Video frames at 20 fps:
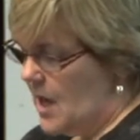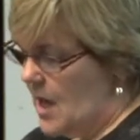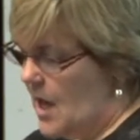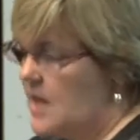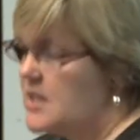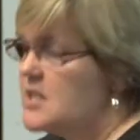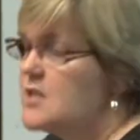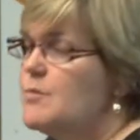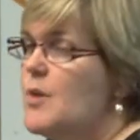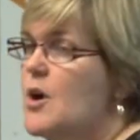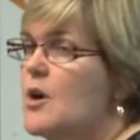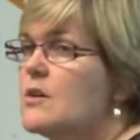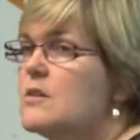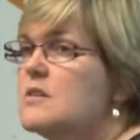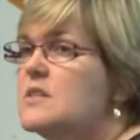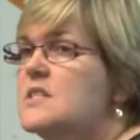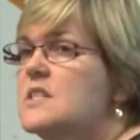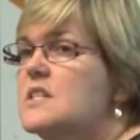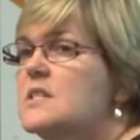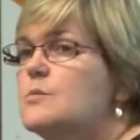And
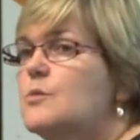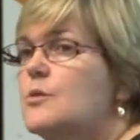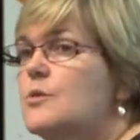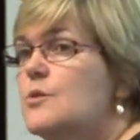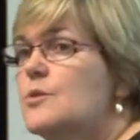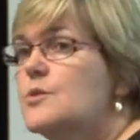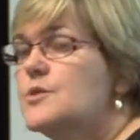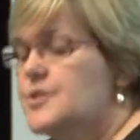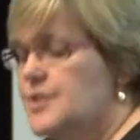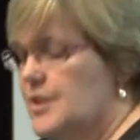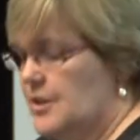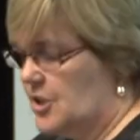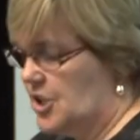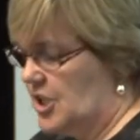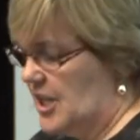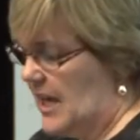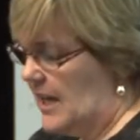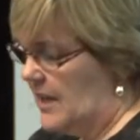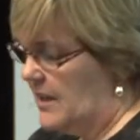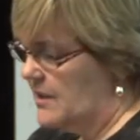democracies were also
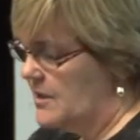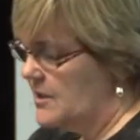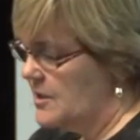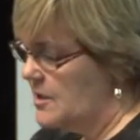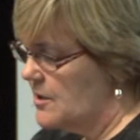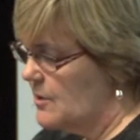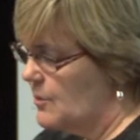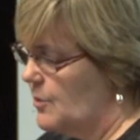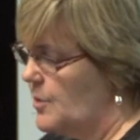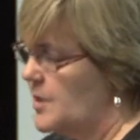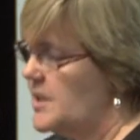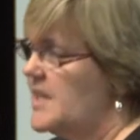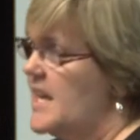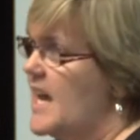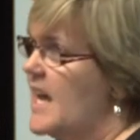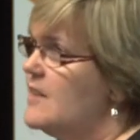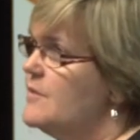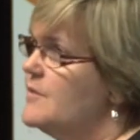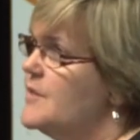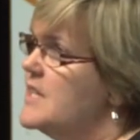challenged with the
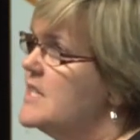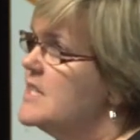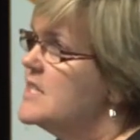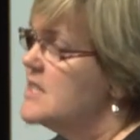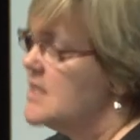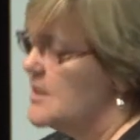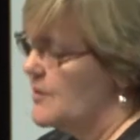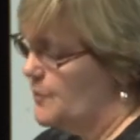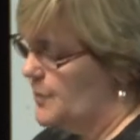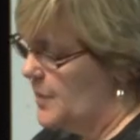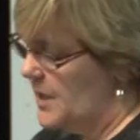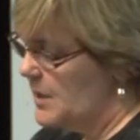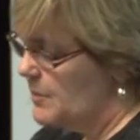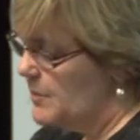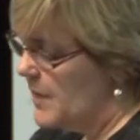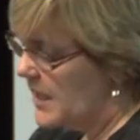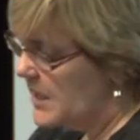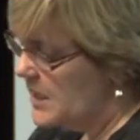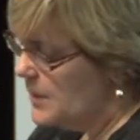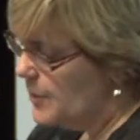advent of big
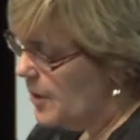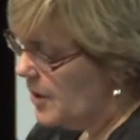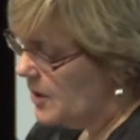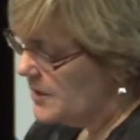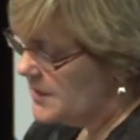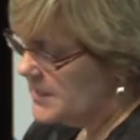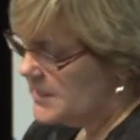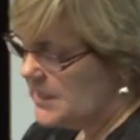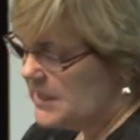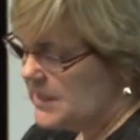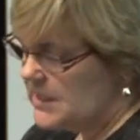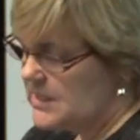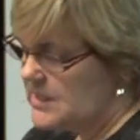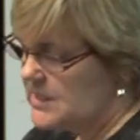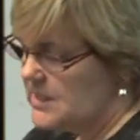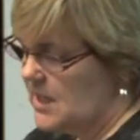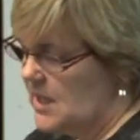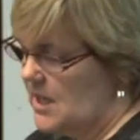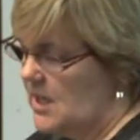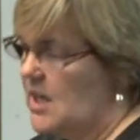money
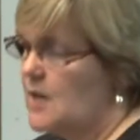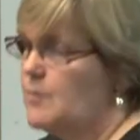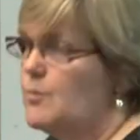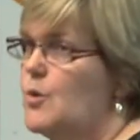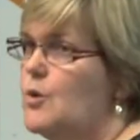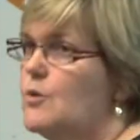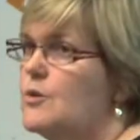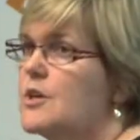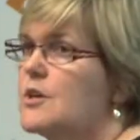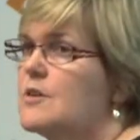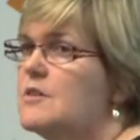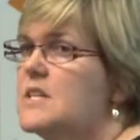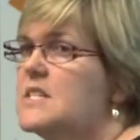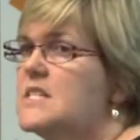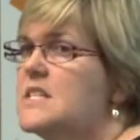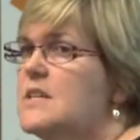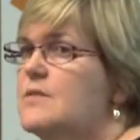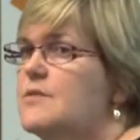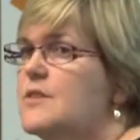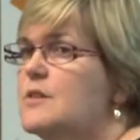politics and more
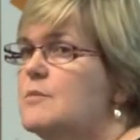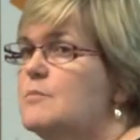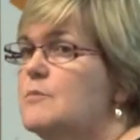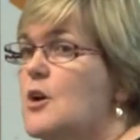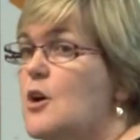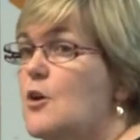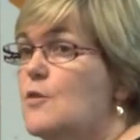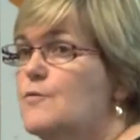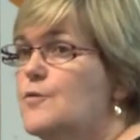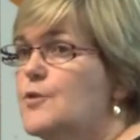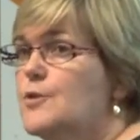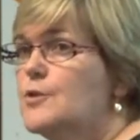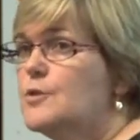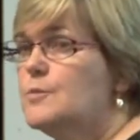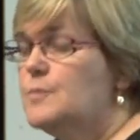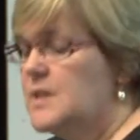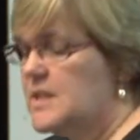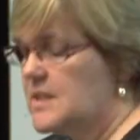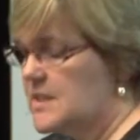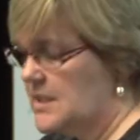aggressive and
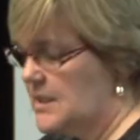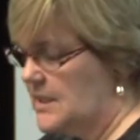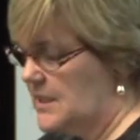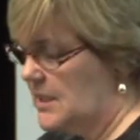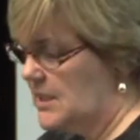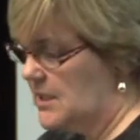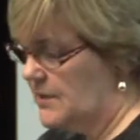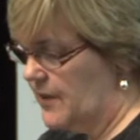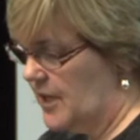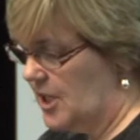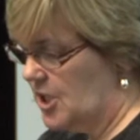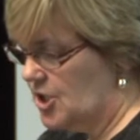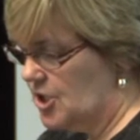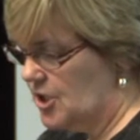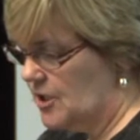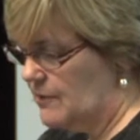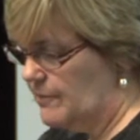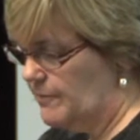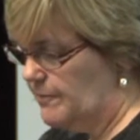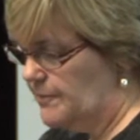overt business
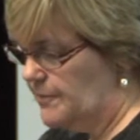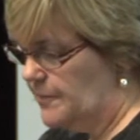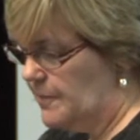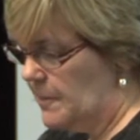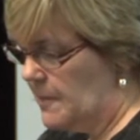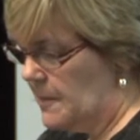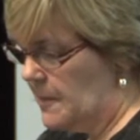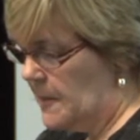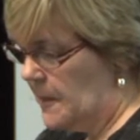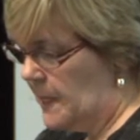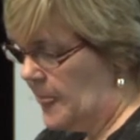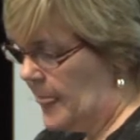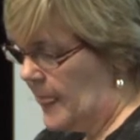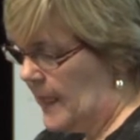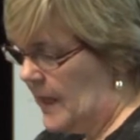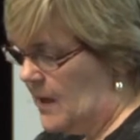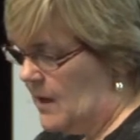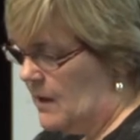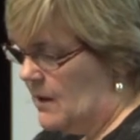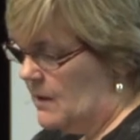intervention.
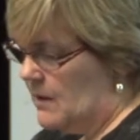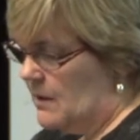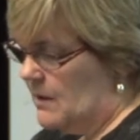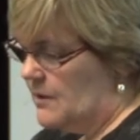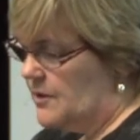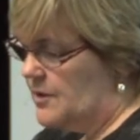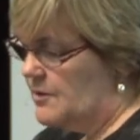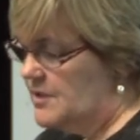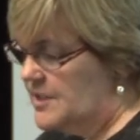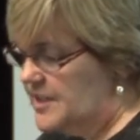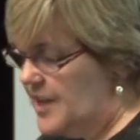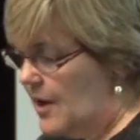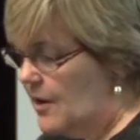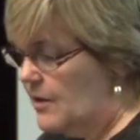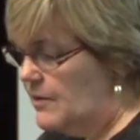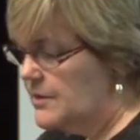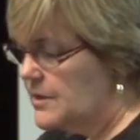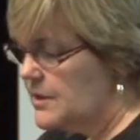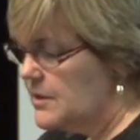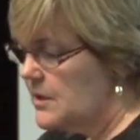The
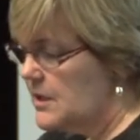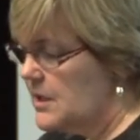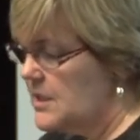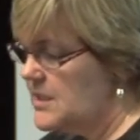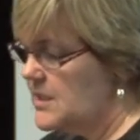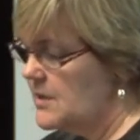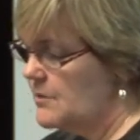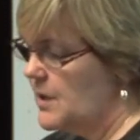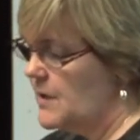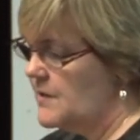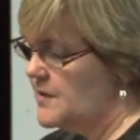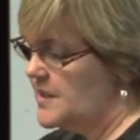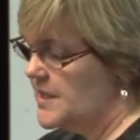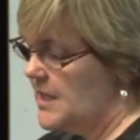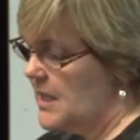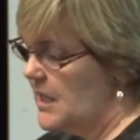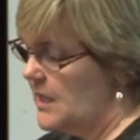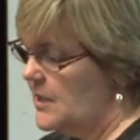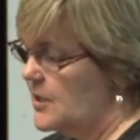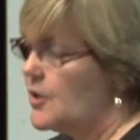result is that we've
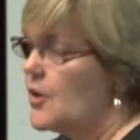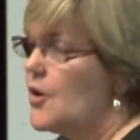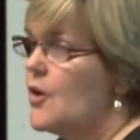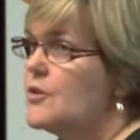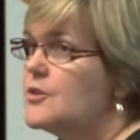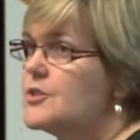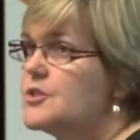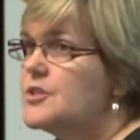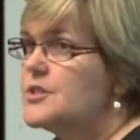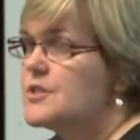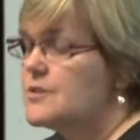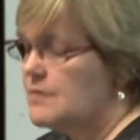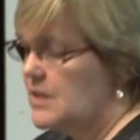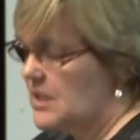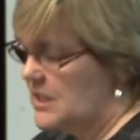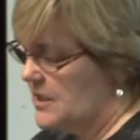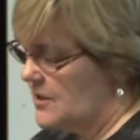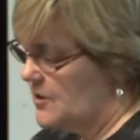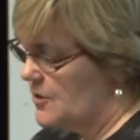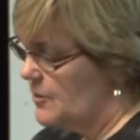seen a conscious
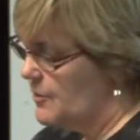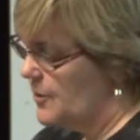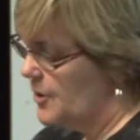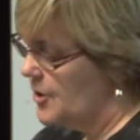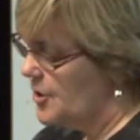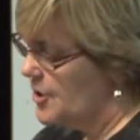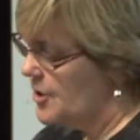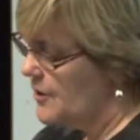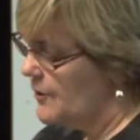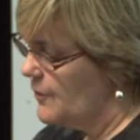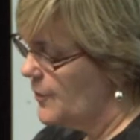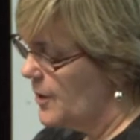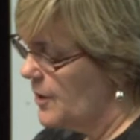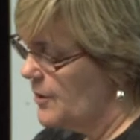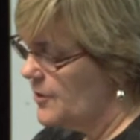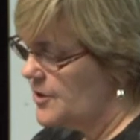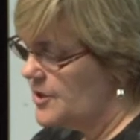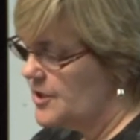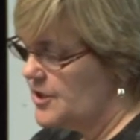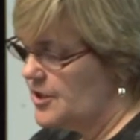redistribution of
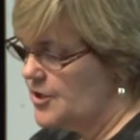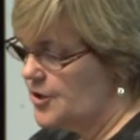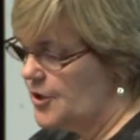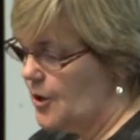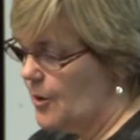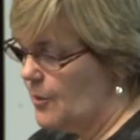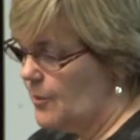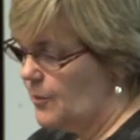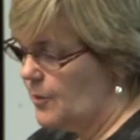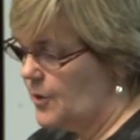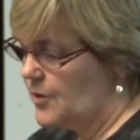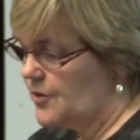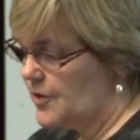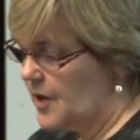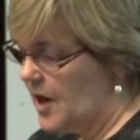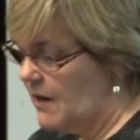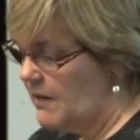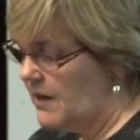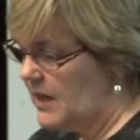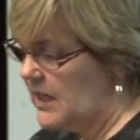wealth to the top, with
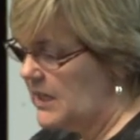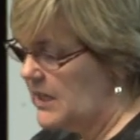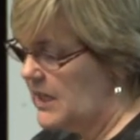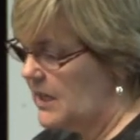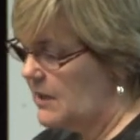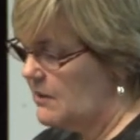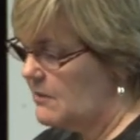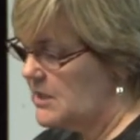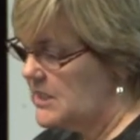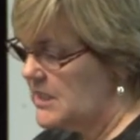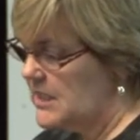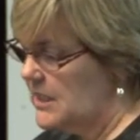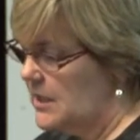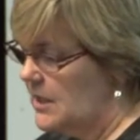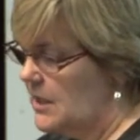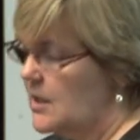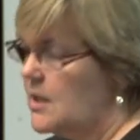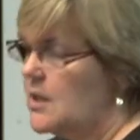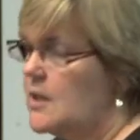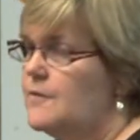growing inequity
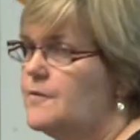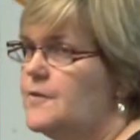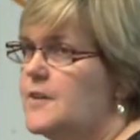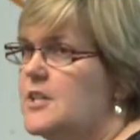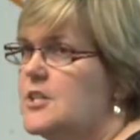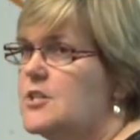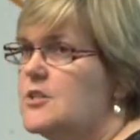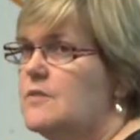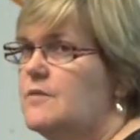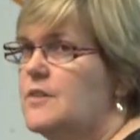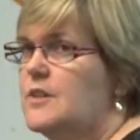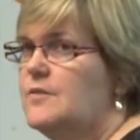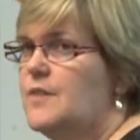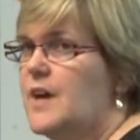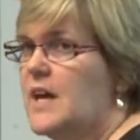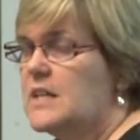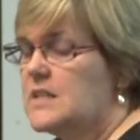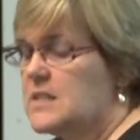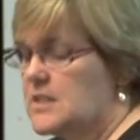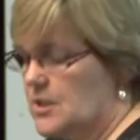a feature of
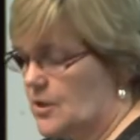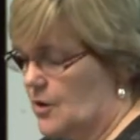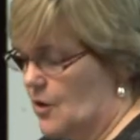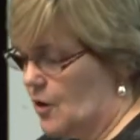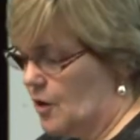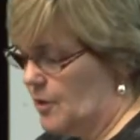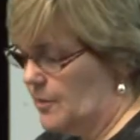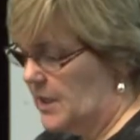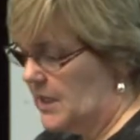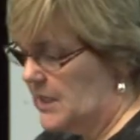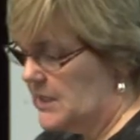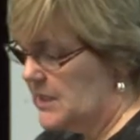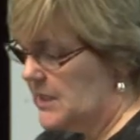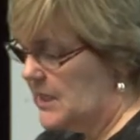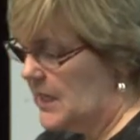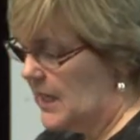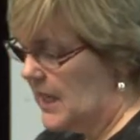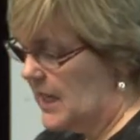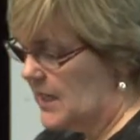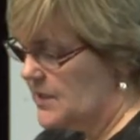advanced economies in
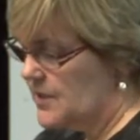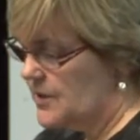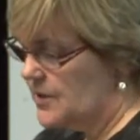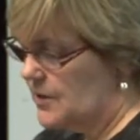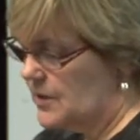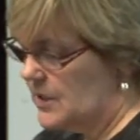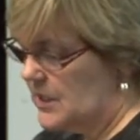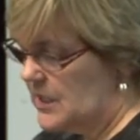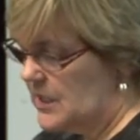the last 30